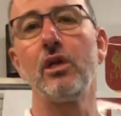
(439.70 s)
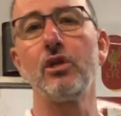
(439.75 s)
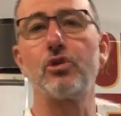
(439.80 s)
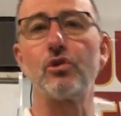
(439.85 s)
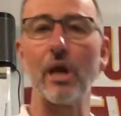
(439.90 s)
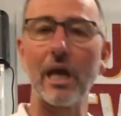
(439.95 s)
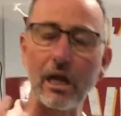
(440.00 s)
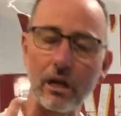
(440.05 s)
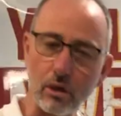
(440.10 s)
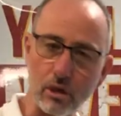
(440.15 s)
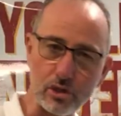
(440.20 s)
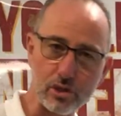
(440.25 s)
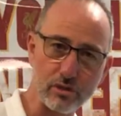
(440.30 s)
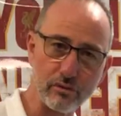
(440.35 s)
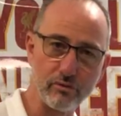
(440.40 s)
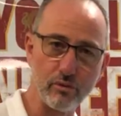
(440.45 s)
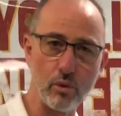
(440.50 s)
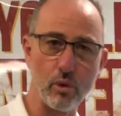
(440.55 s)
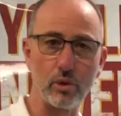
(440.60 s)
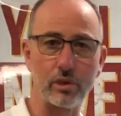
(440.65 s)
drink lots
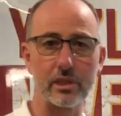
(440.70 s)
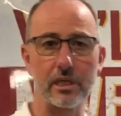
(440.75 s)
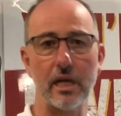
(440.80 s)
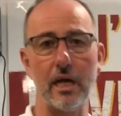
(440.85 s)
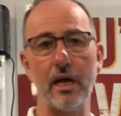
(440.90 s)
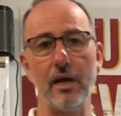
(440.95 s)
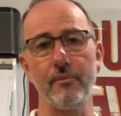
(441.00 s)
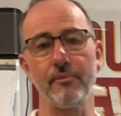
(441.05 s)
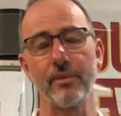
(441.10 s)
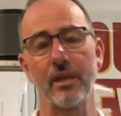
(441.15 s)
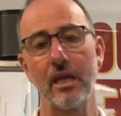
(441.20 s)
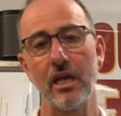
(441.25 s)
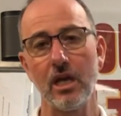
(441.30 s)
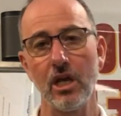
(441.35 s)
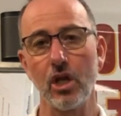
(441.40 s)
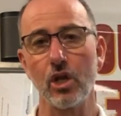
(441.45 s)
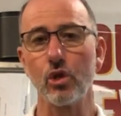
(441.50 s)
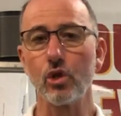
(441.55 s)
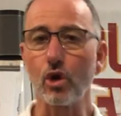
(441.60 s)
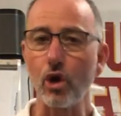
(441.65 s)
of water,
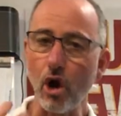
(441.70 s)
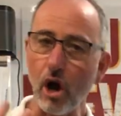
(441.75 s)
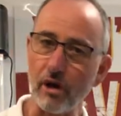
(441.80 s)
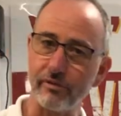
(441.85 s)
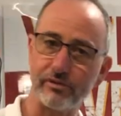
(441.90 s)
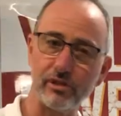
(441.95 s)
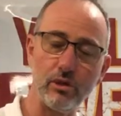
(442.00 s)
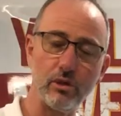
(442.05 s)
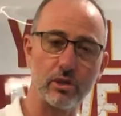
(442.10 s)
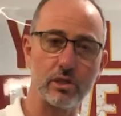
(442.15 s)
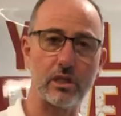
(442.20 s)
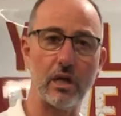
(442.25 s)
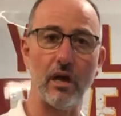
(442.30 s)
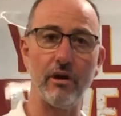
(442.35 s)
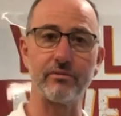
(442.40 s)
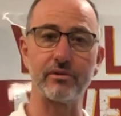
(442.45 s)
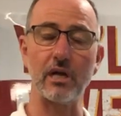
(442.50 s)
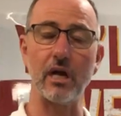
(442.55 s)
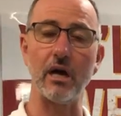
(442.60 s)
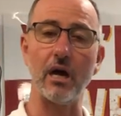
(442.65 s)
look after
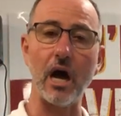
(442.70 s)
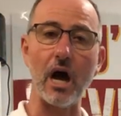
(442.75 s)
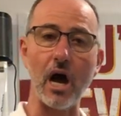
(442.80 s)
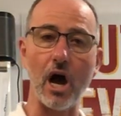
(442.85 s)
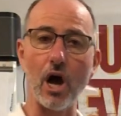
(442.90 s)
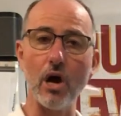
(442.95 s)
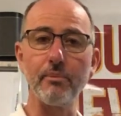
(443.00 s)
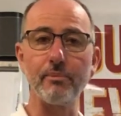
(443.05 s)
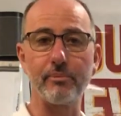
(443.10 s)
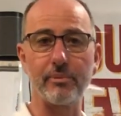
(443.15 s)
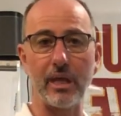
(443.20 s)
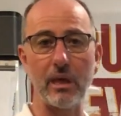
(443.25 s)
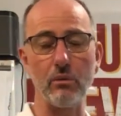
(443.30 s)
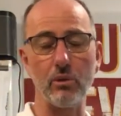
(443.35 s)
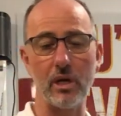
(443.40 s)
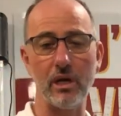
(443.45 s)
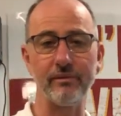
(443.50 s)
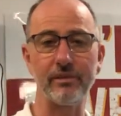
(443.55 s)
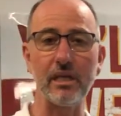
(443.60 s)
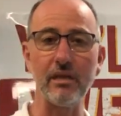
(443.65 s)
yourselves. I hope that
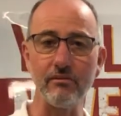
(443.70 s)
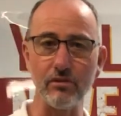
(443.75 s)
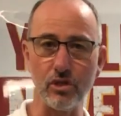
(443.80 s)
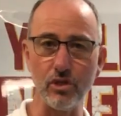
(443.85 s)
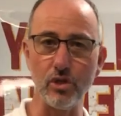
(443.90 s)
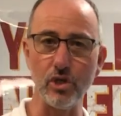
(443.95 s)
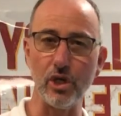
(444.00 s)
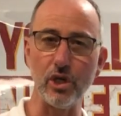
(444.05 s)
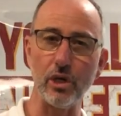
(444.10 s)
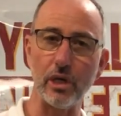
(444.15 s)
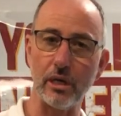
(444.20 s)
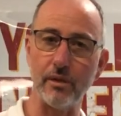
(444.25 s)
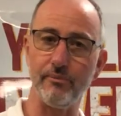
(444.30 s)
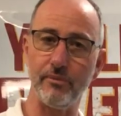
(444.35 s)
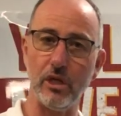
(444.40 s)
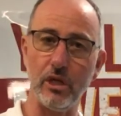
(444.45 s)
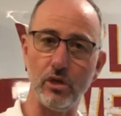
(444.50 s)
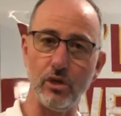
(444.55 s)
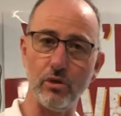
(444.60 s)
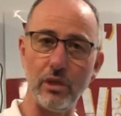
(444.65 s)
what I've given
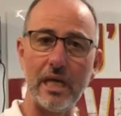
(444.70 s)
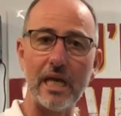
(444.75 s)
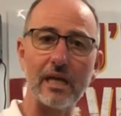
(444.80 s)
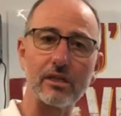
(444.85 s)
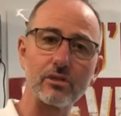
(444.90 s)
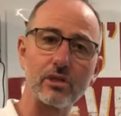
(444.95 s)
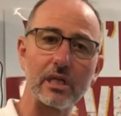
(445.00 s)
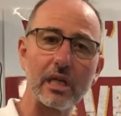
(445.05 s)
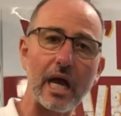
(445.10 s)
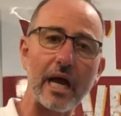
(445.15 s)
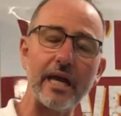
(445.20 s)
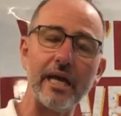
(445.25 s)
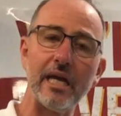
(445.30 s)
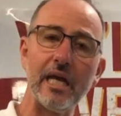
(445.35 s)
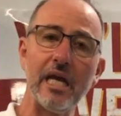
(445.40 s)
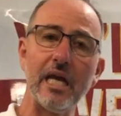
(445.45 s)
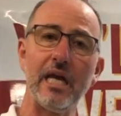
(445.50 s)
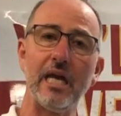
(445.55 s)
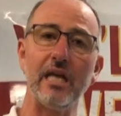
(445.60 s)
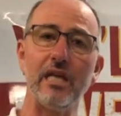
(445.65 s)
you here today
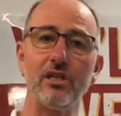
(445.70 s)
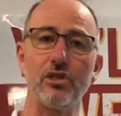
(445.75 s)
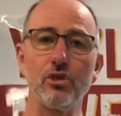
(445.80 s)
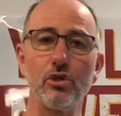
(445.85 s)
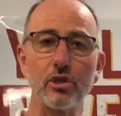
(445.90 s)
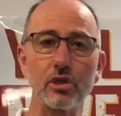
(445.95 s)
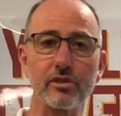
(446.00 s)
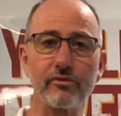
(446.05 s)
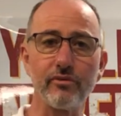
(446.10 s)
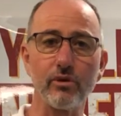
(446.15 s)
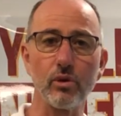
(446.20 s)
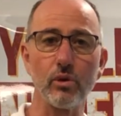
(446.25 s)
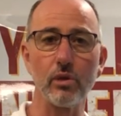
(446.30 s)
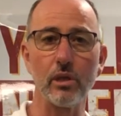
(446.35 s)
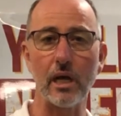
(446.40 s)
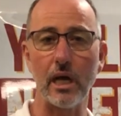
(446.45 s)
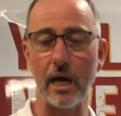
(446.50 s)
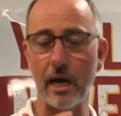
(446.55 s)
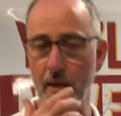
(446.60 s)
is useful.